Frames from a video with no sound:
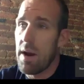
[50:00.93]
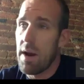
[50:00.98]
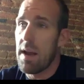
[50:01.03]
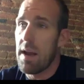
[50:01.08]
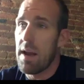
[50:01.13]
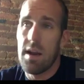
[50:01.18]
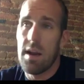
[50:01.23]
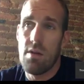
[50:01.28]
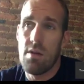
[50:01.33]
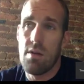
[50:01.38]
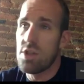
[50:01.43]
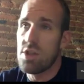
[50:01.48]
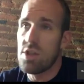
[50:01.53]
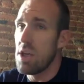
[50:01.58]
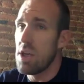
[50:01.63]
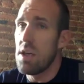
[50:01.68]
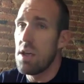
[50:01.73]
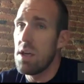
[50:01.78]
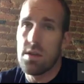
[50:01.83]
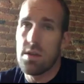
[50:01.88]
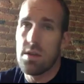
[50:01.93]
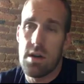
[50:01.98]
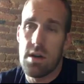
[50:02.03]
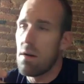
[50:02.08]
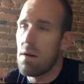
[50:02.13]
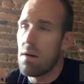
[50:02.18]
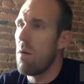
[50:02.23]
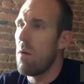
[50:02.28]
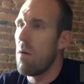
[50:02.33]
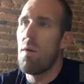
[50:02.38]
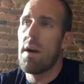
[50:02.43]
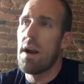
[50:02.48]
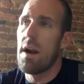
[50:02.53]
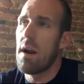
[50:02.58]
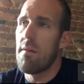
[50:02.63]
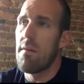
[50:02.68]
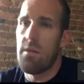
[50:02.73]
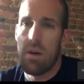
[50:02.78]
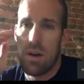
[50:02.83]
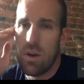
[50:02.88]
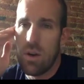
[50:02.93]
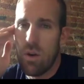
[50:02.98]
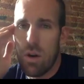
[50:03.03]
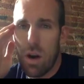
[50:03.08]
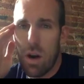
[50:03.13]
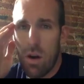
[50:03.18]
bread and no cheese or no whatever.